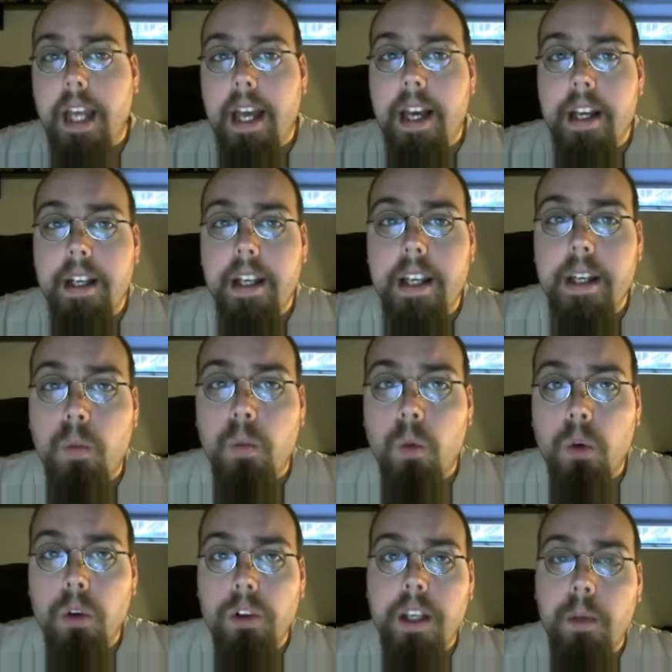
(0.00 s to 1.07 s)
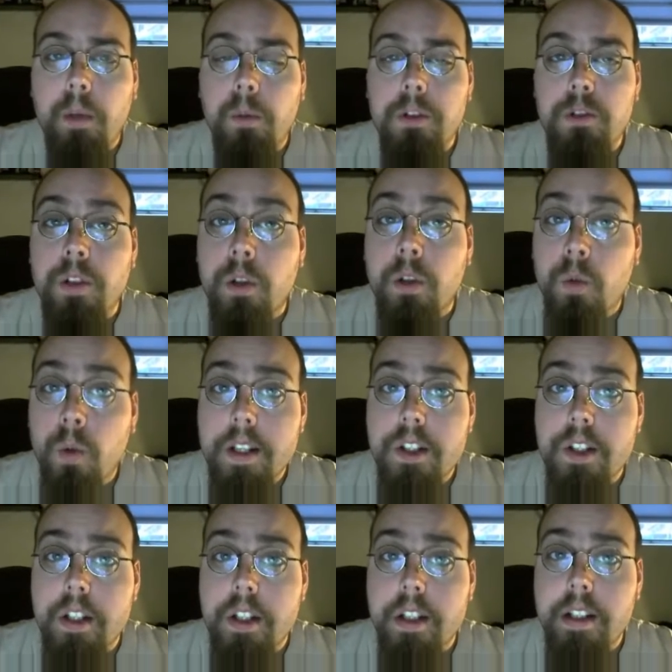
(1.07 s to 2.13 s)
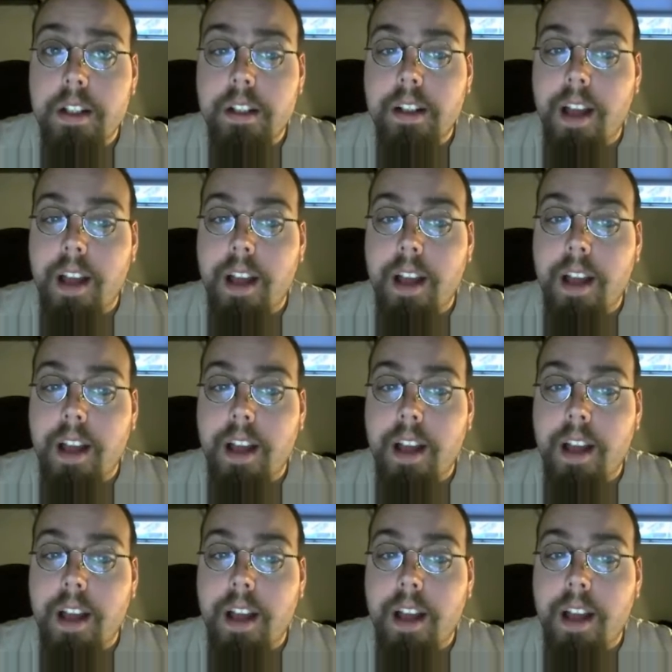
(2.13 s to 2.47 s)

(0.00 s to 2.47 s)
at a word that was requested,